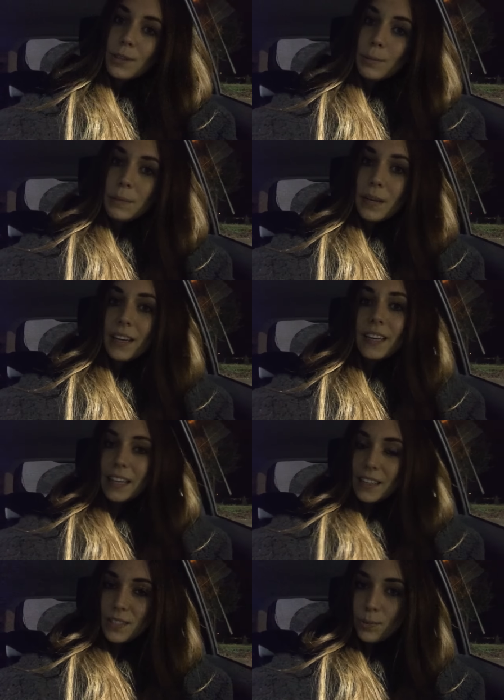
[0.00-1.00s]
will be back
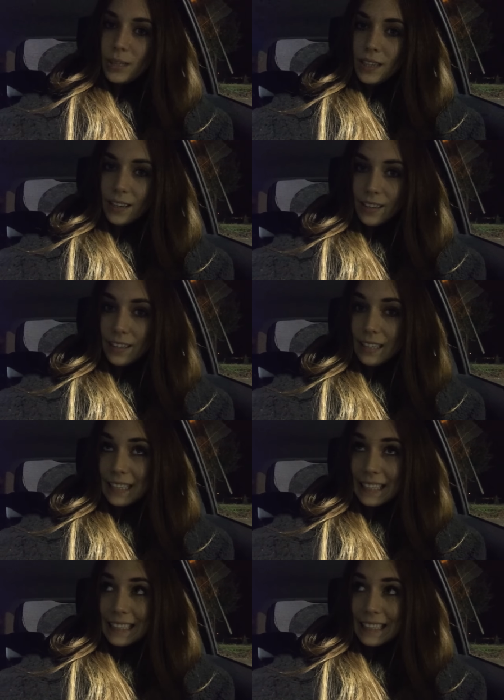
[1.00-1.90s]
next week, I